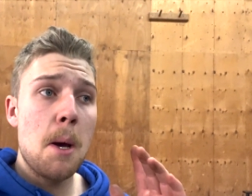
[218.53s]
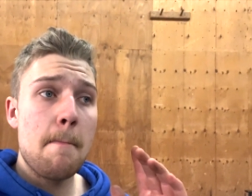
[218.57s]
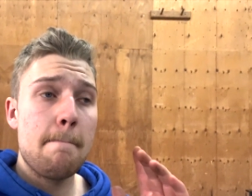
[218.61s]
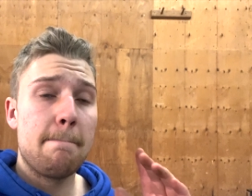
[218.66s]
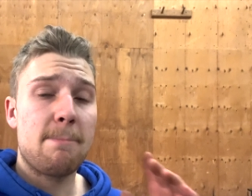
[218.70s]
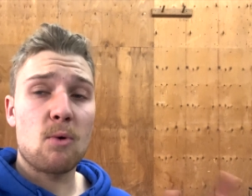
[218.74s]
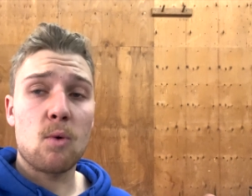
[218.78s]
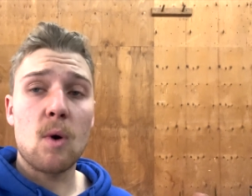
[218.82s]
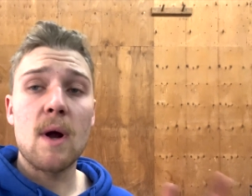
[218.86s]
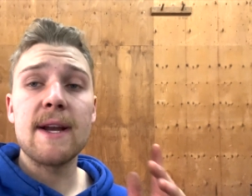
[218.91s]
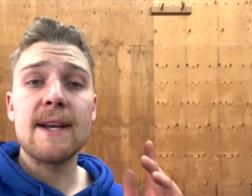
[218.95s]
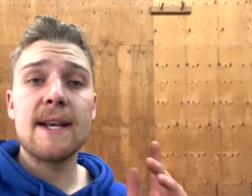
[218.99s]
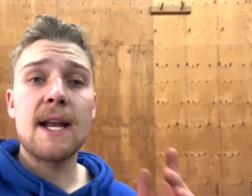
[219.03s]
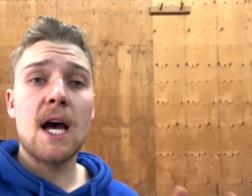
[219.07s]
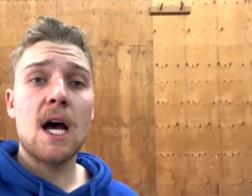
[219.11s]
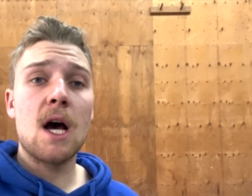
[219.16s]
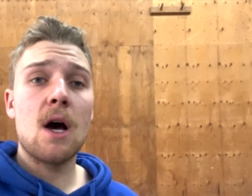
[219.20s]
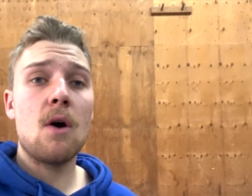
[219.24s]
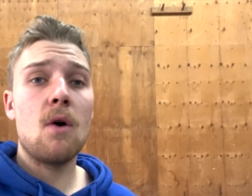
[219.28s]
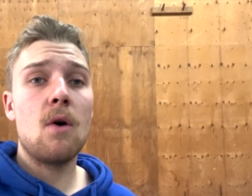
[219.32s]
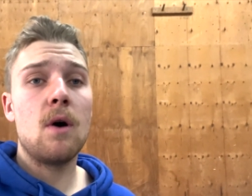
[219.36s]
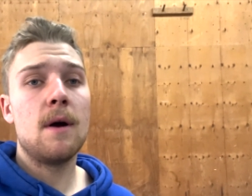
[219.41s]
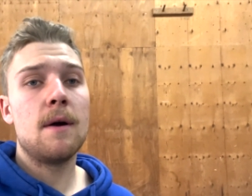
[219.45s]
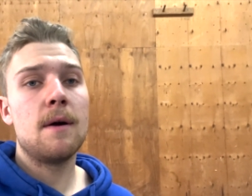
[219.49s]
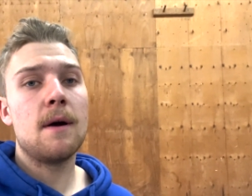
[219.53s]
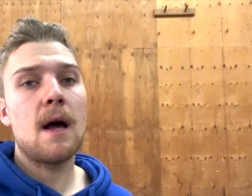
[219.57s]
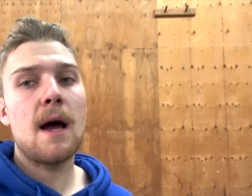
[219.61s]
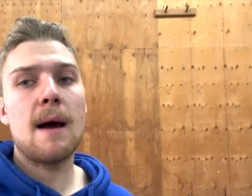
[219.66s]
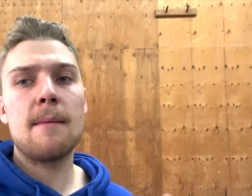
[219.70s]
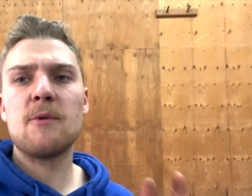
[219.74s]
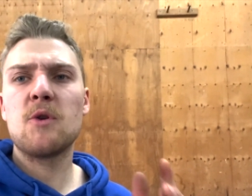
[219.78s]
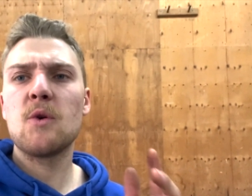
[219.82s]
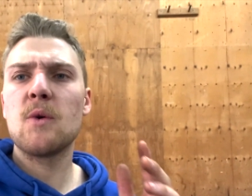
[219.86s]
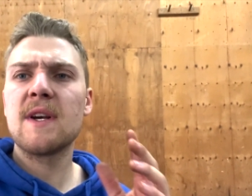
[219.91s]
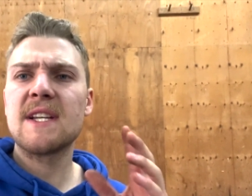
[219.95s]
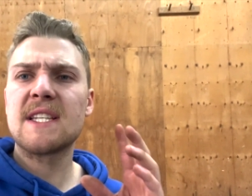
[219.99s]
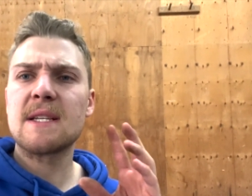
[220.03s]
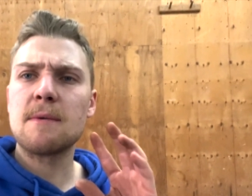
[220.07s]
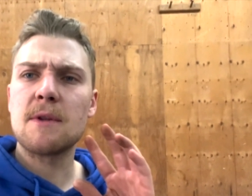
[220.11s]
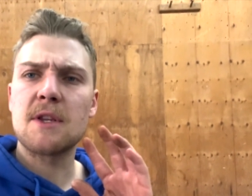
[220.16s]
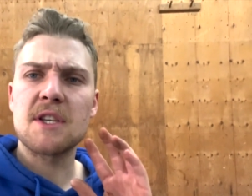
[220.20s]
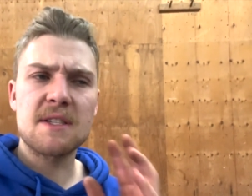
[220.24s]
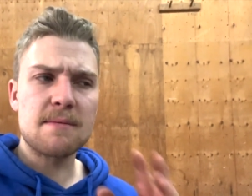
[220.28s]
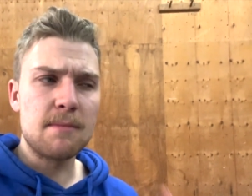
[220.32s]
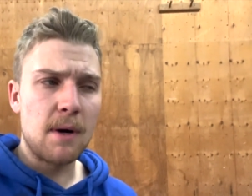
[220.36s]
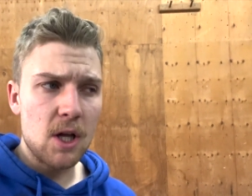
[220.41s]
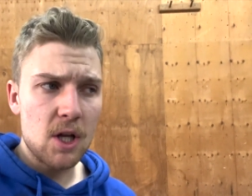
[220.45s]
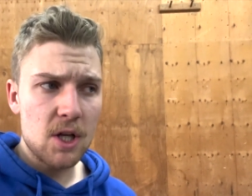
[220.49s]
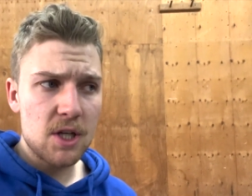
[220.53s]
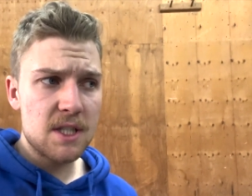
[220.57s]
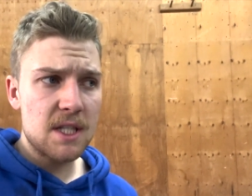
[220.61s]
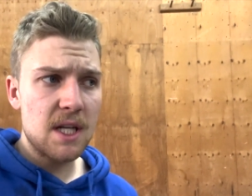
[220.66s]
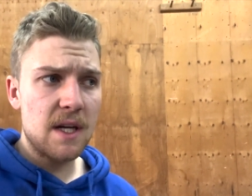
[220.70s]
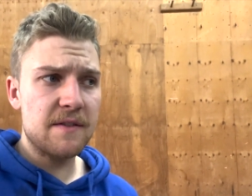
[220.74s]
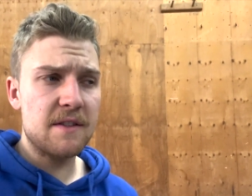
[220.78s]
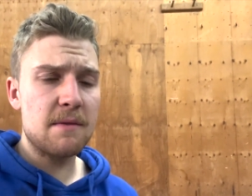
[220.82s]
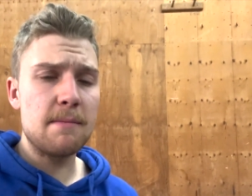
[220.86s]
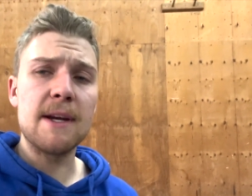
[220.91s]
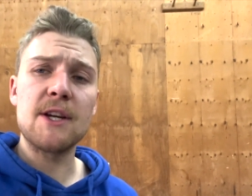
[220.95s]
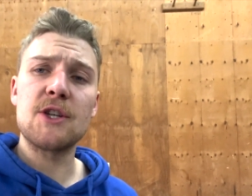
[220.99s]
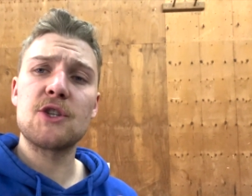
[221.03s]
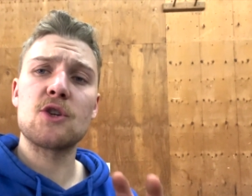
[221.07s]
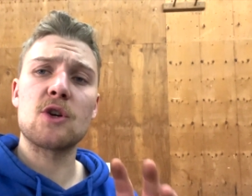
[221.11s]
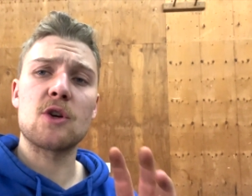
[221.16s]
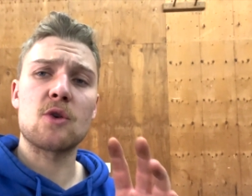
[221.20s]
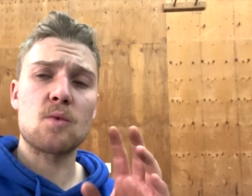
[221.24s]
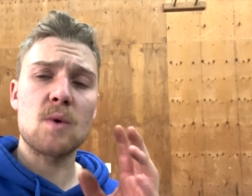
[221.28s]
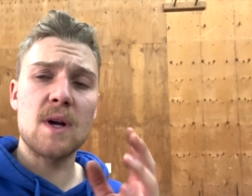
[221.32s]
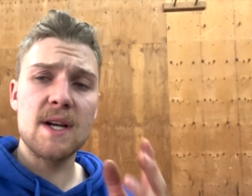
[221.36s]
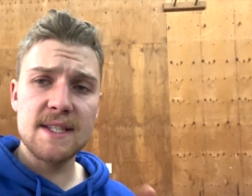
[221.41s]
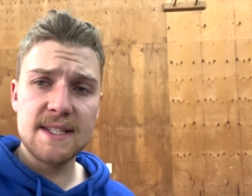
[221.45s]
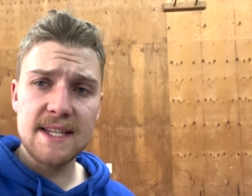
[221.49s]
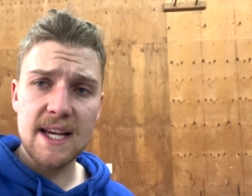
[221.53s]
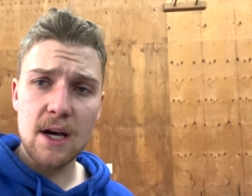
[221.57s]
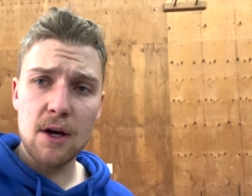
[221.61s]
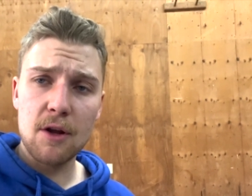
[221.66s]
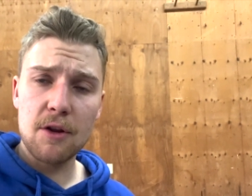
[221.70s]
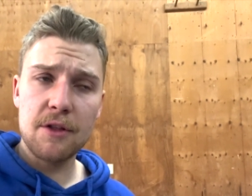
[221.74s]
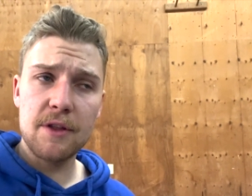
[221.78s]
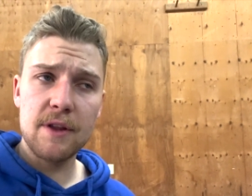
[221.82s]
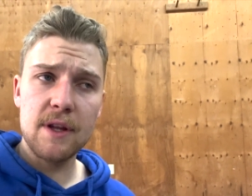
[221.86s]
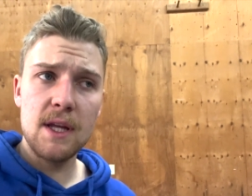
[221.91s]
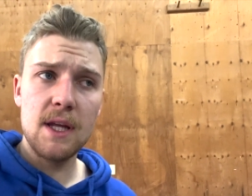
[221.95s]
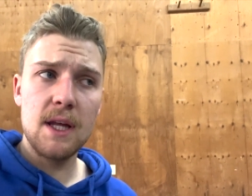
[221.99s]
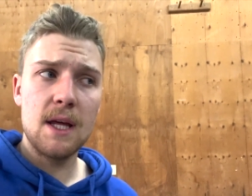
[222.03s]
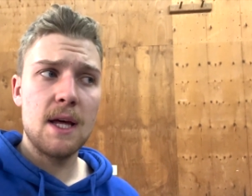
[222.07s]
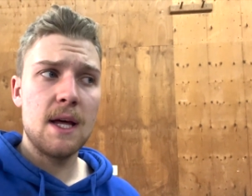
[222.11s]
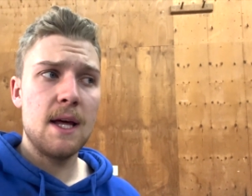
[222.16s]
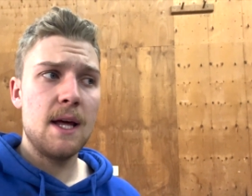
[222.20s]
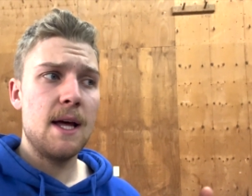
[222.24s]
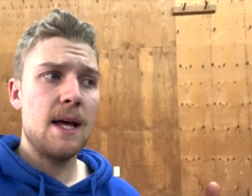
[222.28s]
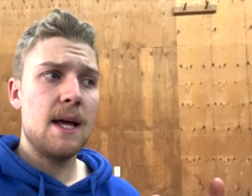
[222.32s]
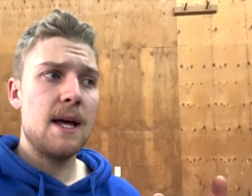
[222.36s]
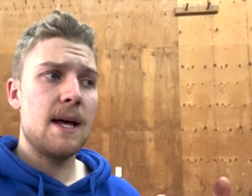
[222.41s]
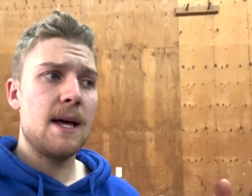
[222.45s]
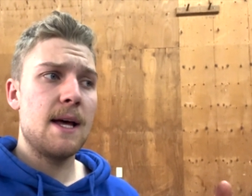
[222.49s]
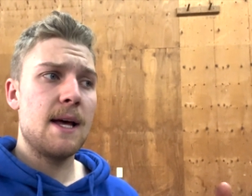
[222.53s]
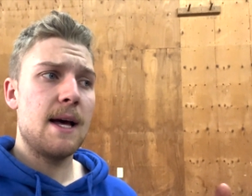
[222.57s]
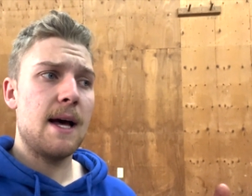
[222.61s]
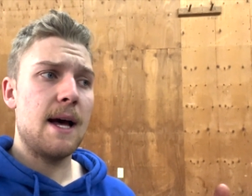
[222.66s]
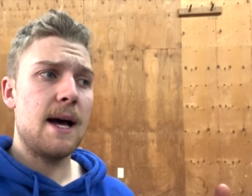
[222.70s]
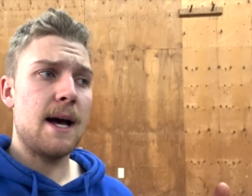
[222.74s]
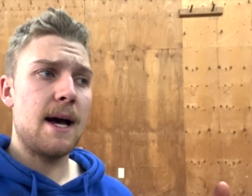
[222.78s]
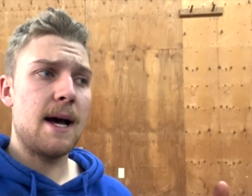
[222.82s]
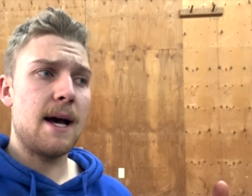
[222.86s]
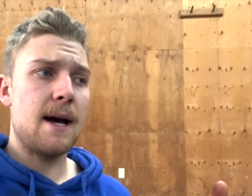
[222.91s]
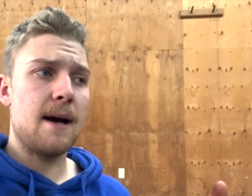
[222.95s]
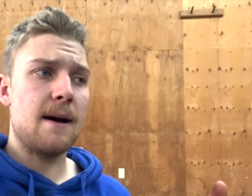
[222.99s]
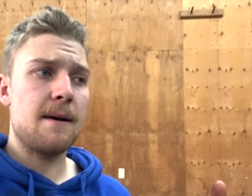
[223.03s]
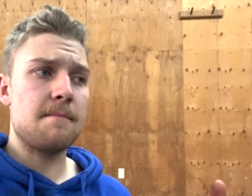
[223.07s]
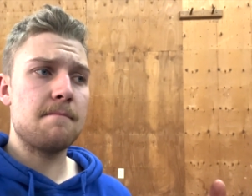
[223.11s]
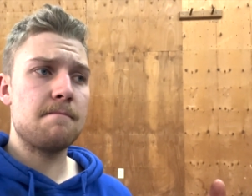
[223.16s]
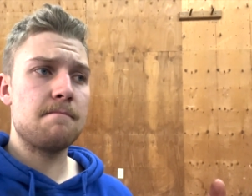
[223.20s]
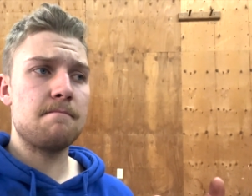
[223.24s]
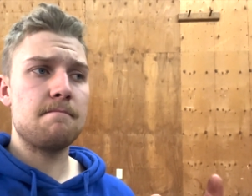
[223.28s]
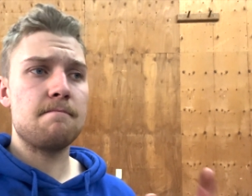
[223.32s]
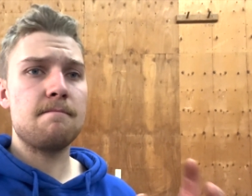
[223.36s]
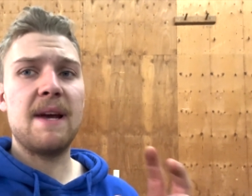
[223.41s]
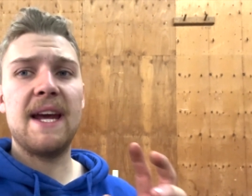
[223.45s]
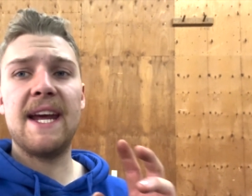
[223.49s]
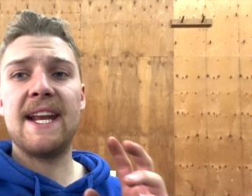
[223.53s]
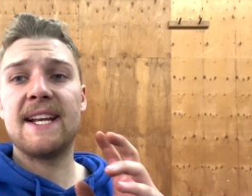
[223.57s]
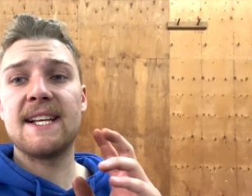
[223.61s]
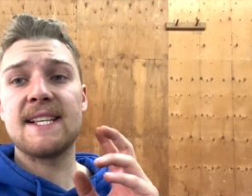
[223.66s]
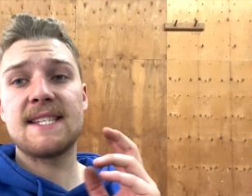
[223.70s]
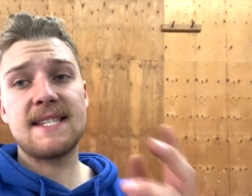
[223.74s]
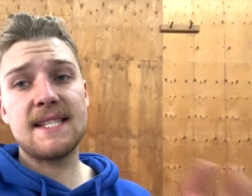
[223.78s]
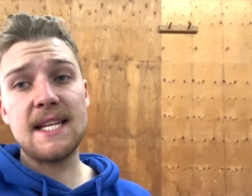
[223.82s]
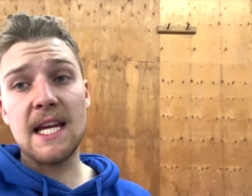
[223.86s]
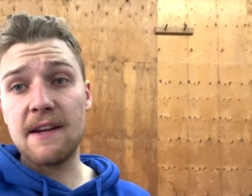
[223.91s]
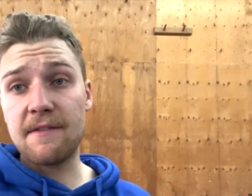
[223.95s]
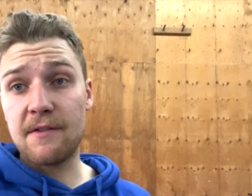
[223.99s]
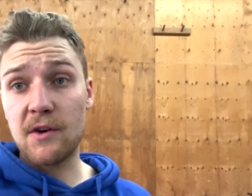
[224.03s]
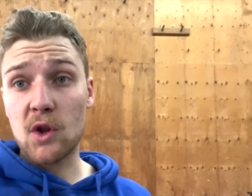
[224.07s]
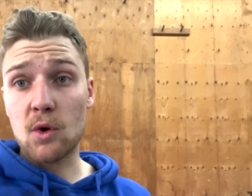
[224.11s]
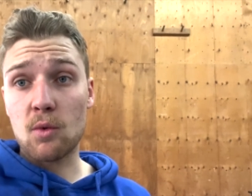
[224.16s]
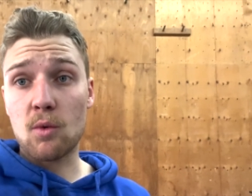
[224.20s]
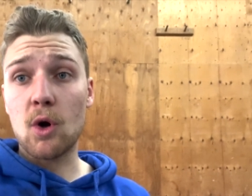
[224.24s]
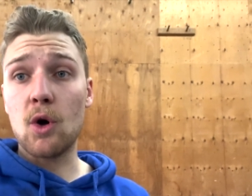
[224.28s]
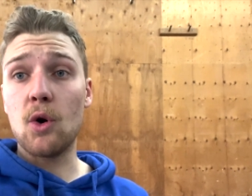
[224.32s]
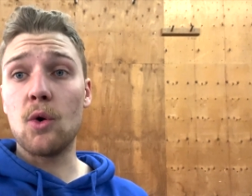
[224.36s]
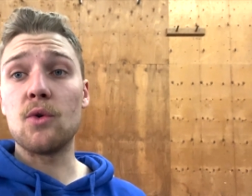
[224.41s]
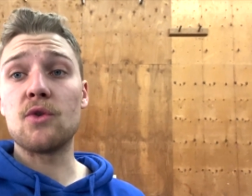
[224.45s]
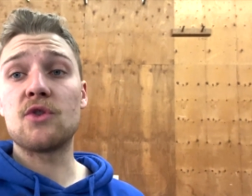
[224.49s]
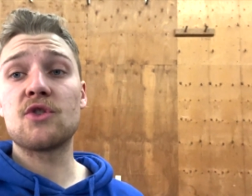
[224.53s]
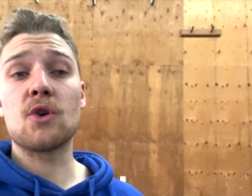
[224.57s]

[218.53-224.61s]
But right now, I'm doing some of the smaller stuff to make sure it runs healthy and it's safe on the road.